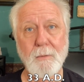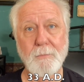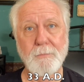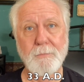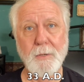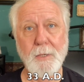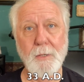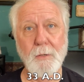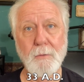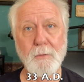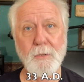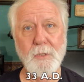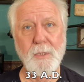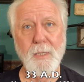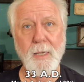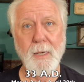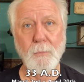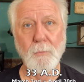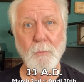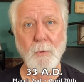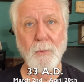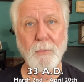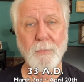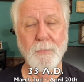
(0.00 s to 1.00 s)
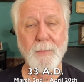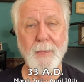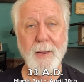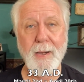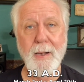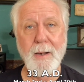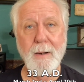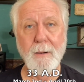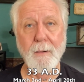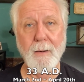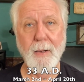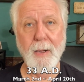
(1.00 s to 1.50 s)
figures that were
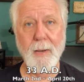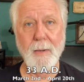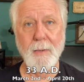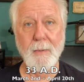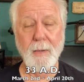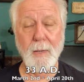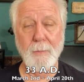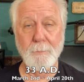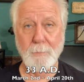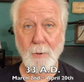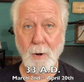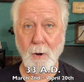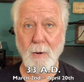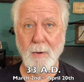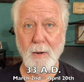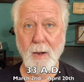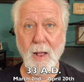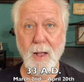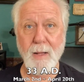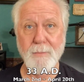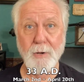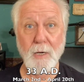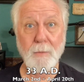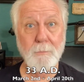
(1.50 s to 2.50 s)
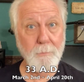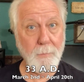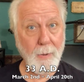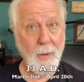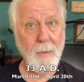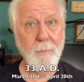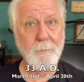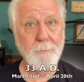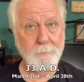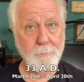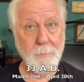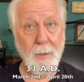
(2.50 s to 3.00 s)
there and part of it,
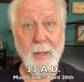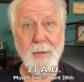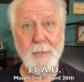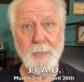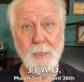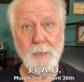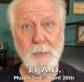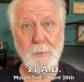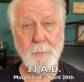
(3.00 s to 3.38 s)
Pontius